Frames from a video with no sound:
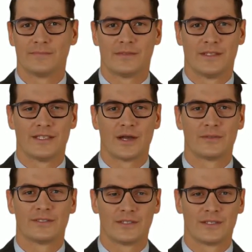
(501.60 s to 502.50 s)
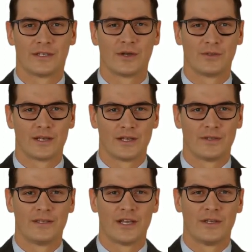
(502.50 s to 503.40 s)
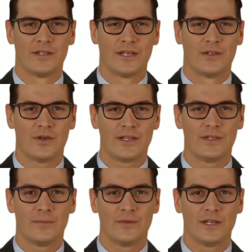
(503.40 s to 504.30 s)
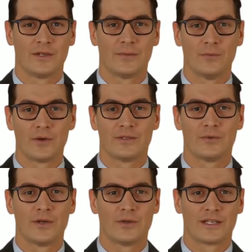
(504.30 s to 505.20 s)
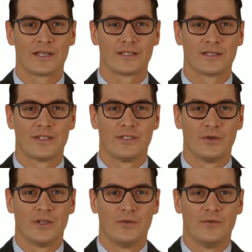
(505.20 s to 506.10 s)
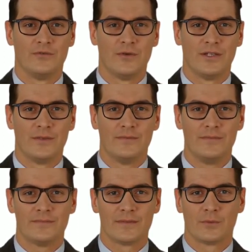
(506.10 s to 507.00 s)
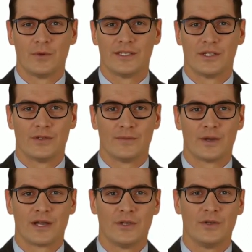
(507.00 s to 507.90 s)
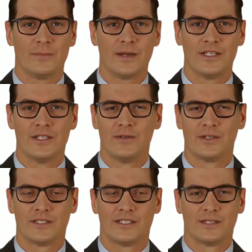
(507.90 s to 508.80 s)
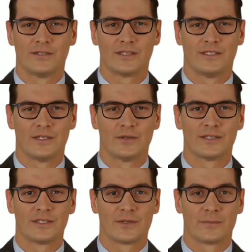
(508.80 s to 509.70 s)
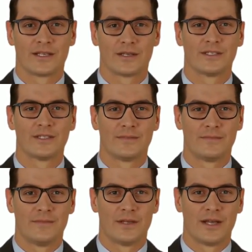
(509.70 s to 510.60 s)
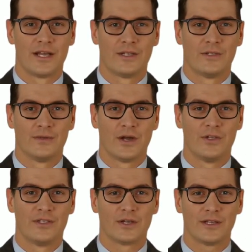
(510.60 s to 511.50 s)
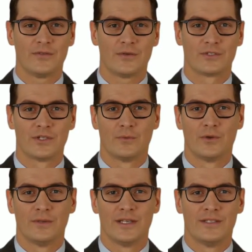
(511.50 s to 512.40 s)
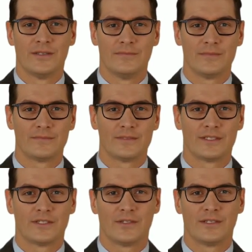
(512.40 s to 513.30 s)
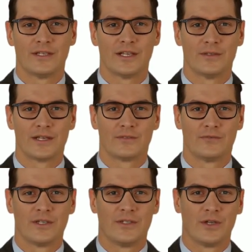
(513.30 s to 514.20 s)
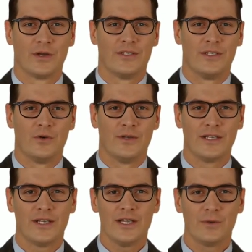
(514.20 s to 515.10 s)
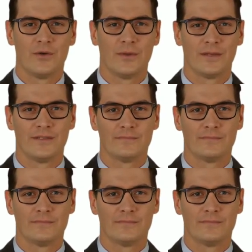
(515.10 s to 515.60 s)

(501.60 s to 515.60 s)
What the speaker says: Salt Satyagraha of 1930 played an important role in India's struggle for freedom, which showed the power of passive resistance and civil disobedience, and inspired a lot of future movements, such as 1942's Quit India movement.